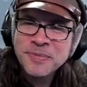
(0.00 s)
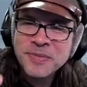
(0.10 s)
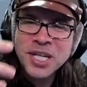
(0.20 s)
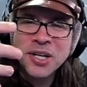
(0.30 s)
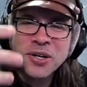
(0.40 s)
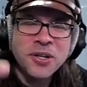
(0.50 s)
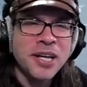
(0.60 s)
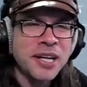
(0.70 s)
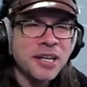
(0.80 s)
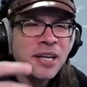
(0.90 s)
You know,
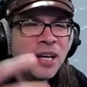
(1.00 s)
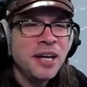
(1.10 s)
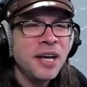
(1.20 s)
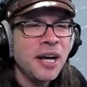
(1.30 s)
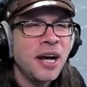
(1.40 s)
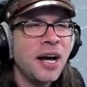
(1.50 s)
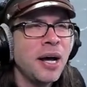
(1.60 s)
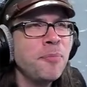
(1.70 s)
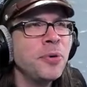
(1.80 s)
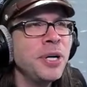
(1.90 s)
like,
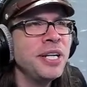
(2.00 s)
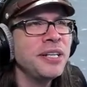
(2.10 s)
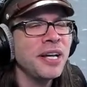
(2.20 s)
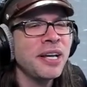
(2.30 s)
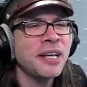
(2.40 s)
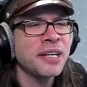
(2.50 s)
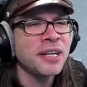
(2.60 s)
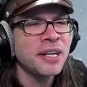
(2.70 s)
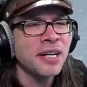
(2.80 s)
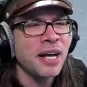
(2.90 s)
I'm pretty like
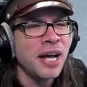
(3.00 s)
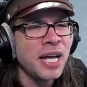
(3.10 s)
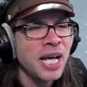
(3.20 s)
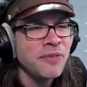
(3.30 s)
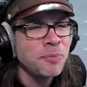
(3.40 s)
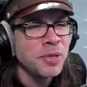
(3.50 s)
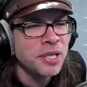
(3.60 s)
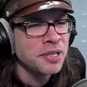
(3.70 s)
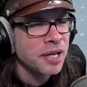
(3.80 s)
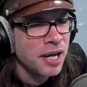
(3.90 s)
uh, I haven't
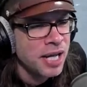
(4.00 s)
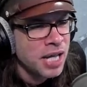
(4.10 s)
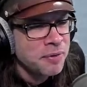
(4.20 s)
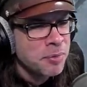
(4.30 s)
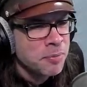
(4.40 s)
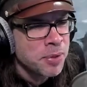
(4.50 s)
been I haven't been